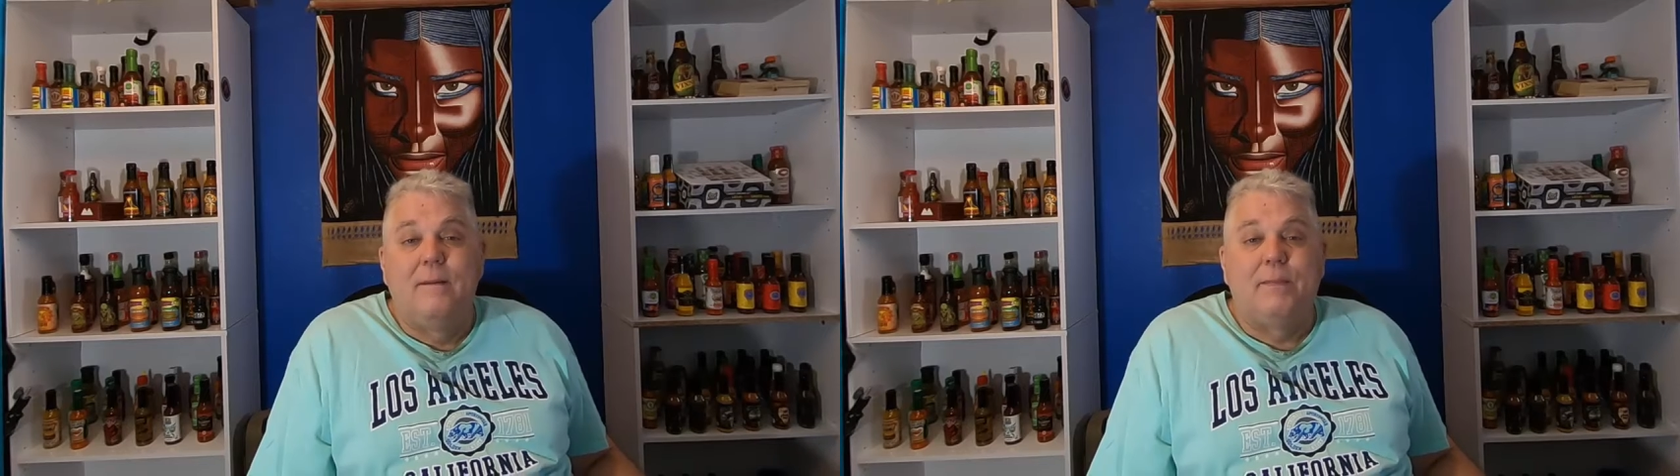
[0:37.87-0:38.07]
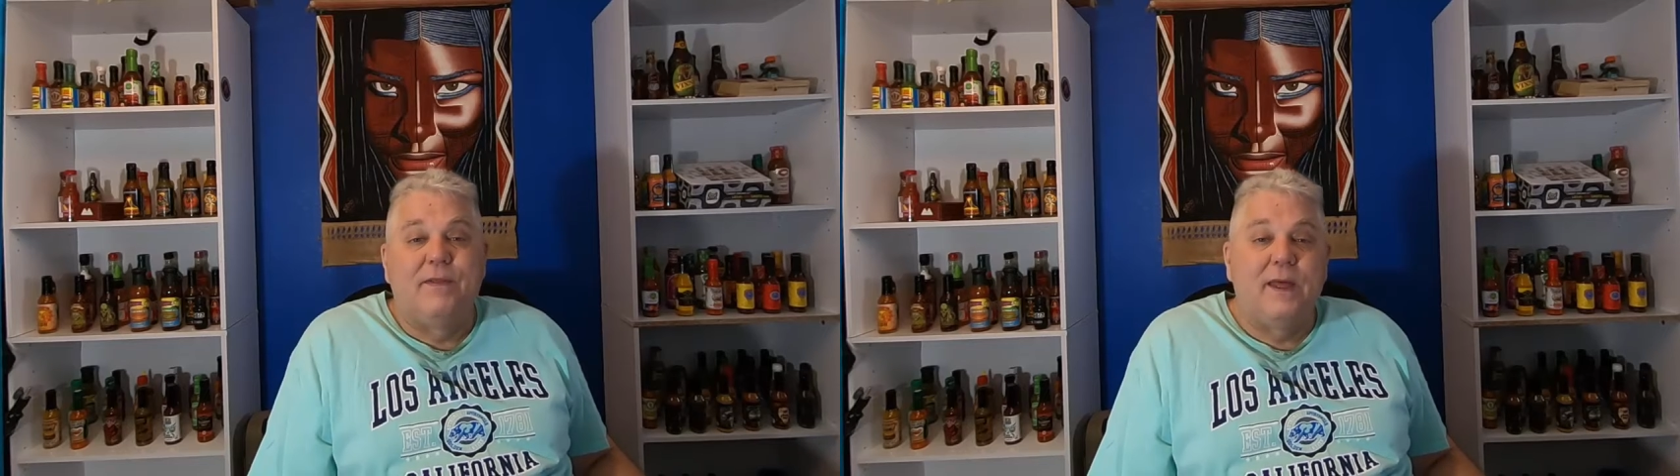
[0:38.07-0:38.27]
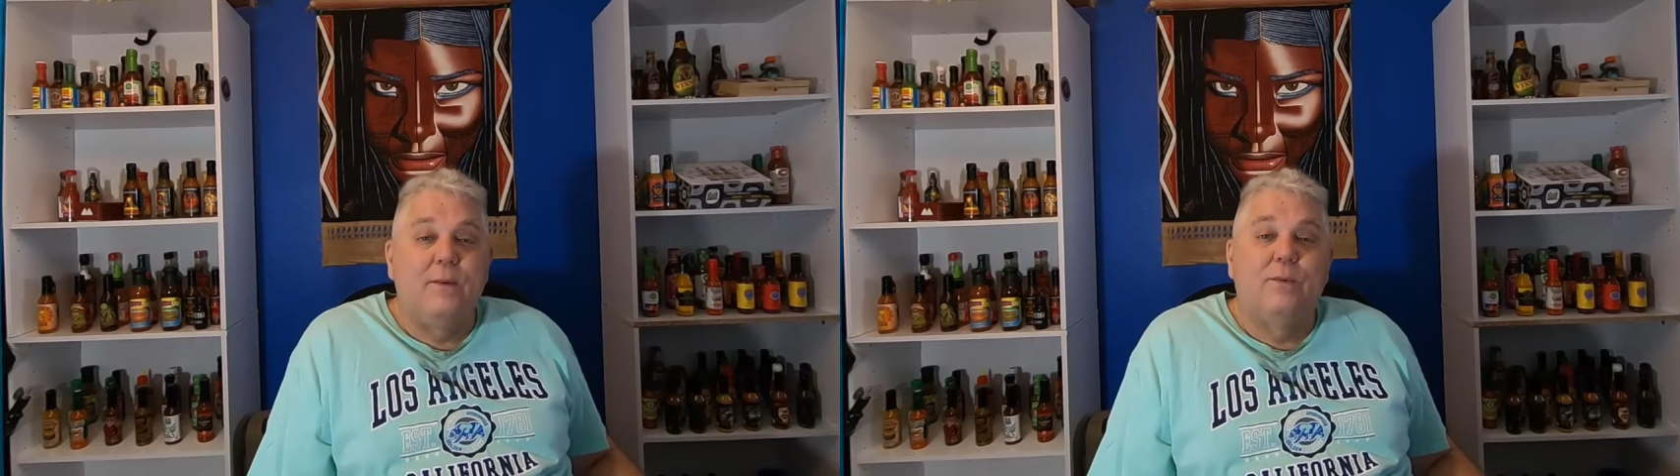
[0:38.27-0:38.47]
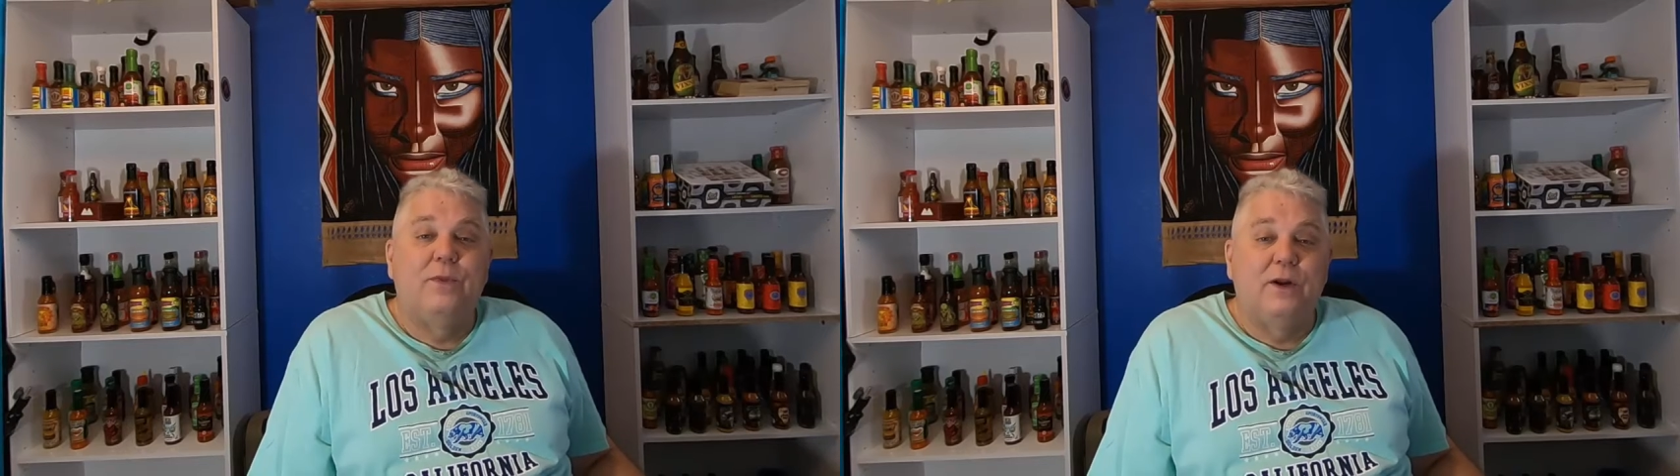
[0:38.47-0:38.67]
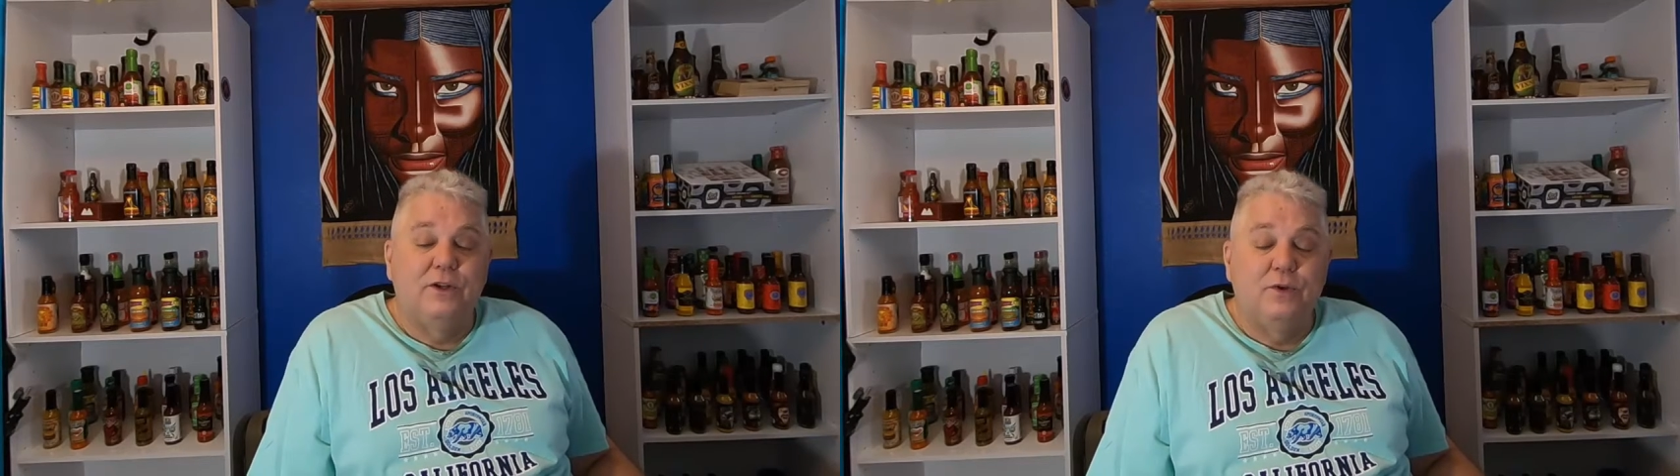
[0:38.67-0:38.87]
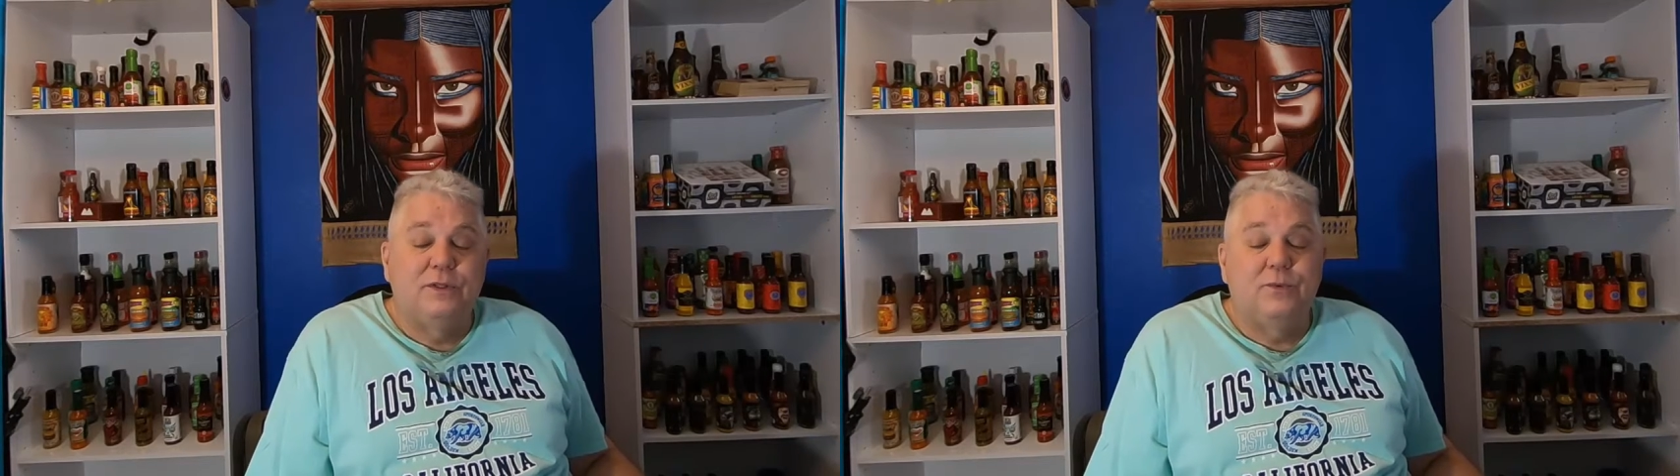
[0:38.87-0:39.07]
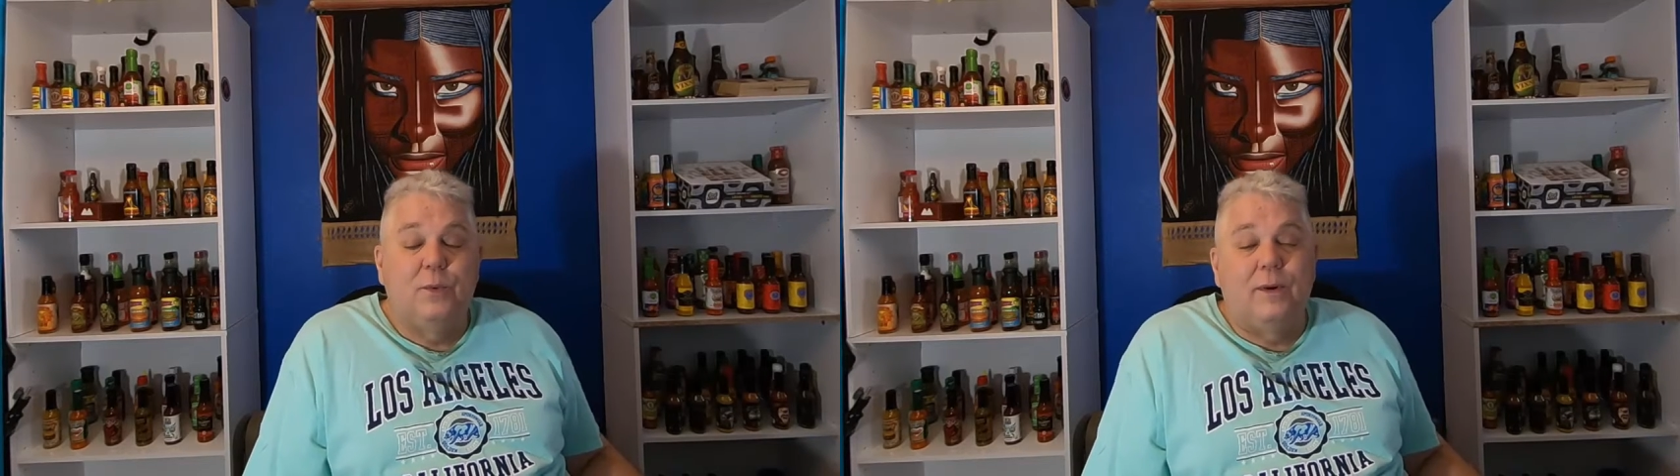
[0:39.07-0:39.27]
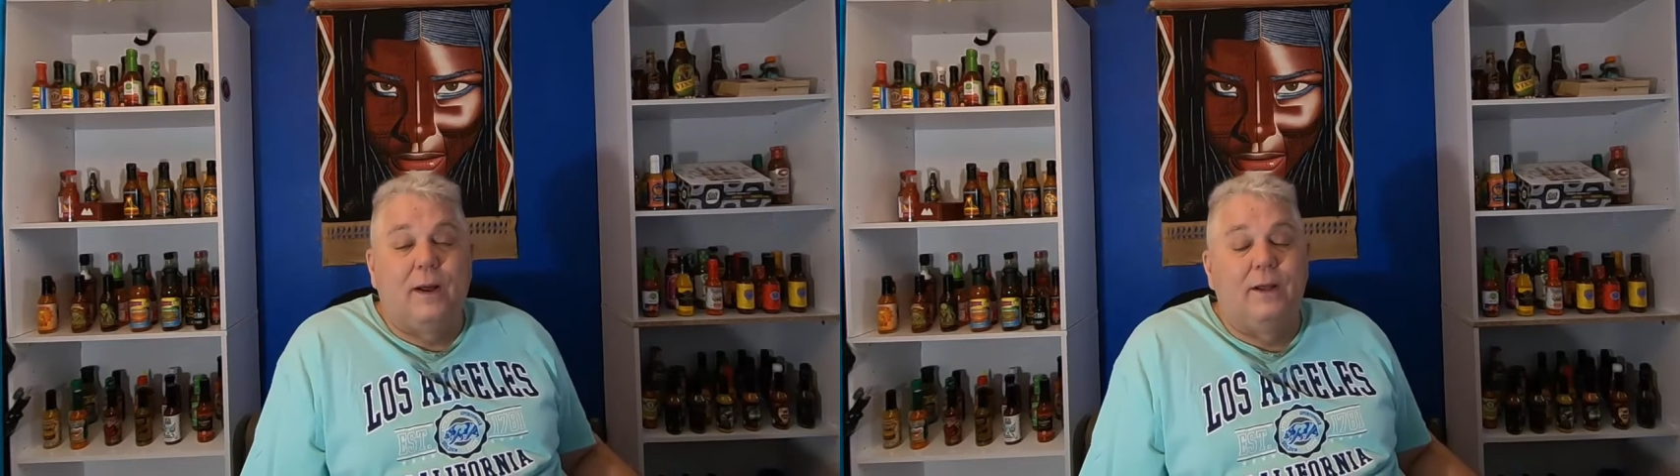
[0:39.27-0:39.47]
But they're used to